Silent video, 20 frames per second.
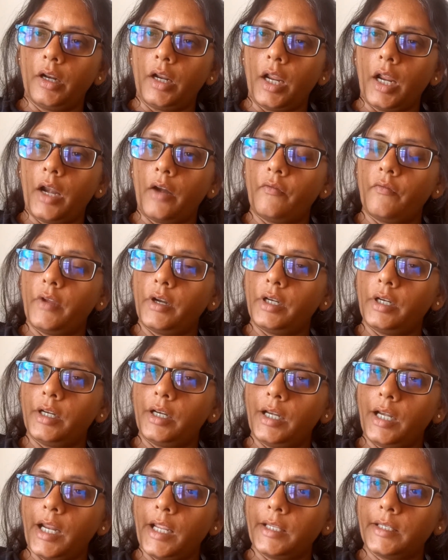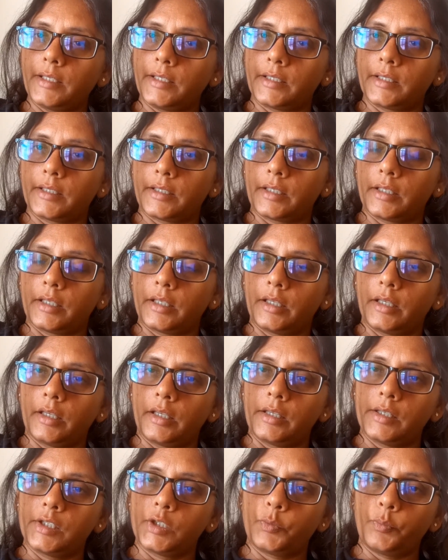and very less
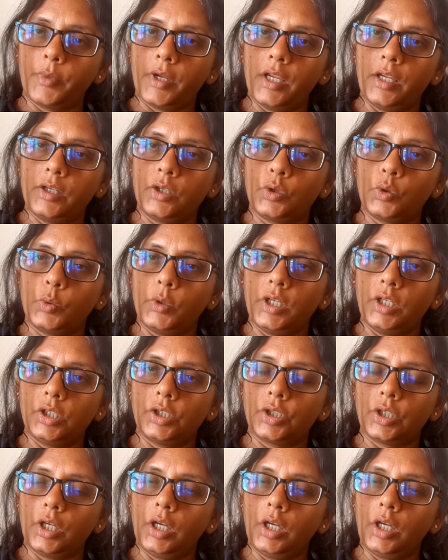space to each